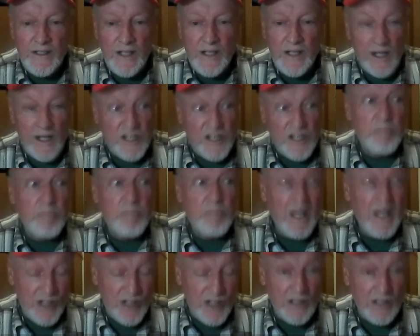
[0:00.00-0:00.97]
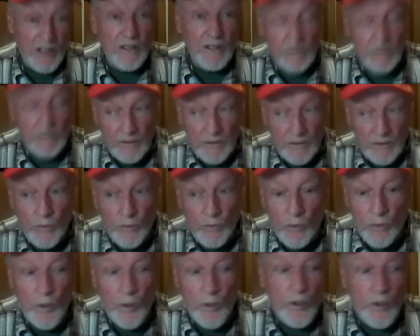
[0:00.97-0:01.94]
And especially
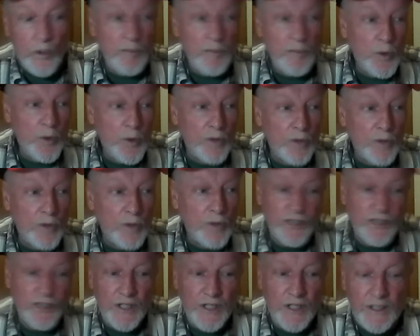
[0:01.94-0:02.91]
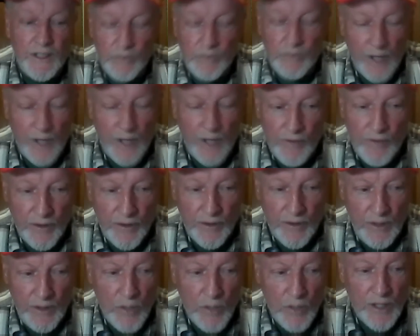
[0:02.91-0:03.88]
when we were up north, because it did whenever
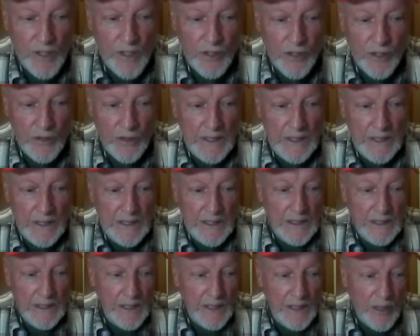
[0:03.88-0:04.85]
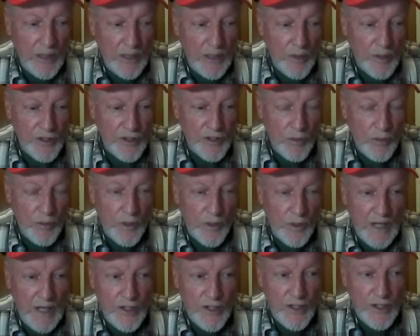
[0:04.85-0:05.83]
they wanted to. You know, wasn't,
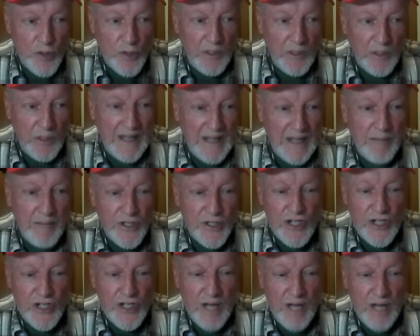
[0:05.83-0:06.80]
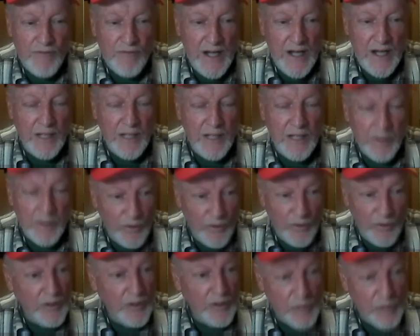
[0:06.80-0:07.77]
wasn't like you spent that much time fighting, but
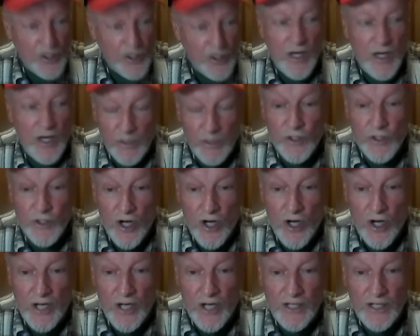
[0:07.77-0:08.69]
when it was on, it was on.